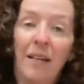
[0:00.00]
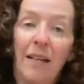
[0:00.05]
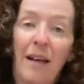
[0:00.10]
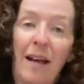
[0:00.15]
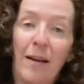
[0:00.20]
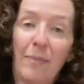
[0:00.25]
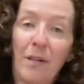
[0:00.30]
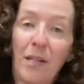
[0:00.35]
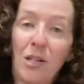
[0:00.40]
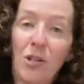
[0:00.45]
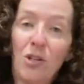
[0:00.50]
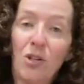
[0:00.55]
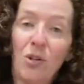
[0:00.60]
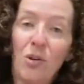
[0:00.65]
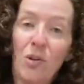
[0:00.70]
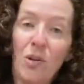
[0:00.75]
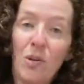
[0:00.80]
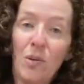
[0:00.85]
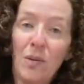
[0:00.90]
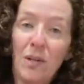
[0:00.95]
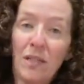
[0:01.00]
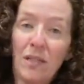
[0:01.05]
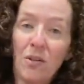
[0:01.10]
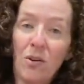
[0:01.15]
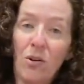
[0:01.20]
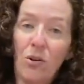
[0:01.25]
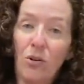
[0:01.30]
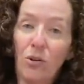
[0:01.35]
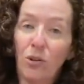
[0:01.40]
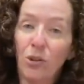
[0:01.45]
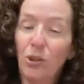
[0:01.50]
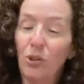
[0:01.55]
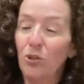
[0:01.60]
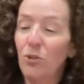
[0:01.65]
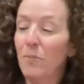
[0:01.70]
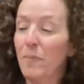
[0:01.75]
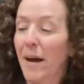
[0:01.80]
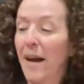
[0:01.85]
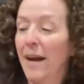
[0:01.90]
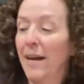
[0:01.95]
I'm going to show you. It's a whole
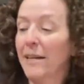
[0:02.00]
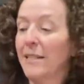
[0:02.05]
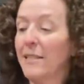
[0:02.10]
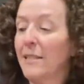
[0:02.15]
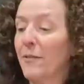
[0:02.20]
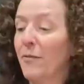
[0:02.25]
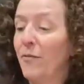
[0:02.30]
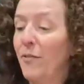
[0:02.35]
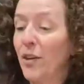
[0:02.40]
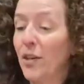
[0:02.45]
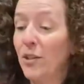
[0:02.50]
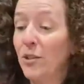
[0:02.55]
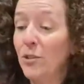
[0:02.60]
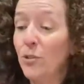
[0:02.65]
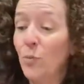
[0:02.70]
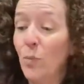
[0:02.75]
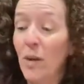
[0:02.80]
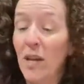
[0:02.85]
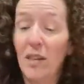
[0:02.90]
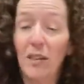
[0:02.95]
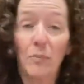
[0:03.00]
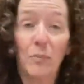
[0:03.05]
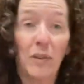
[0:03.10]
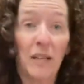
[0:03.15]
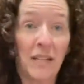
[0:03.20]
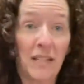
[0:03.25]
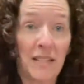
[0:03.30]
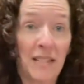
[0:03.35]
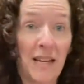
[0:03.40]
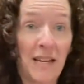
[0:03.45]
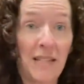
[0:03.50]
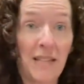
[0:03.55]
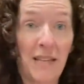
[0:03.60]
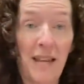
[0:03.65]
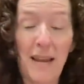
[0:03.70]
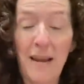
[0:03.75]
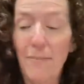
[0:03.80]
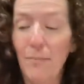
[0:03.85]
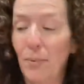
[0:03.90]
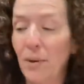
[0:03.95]
shoebox filled with plus size
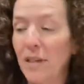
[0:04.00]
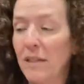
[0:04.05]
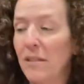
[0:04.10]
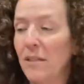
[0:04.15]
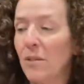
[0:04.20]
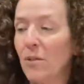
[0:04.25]
aprons.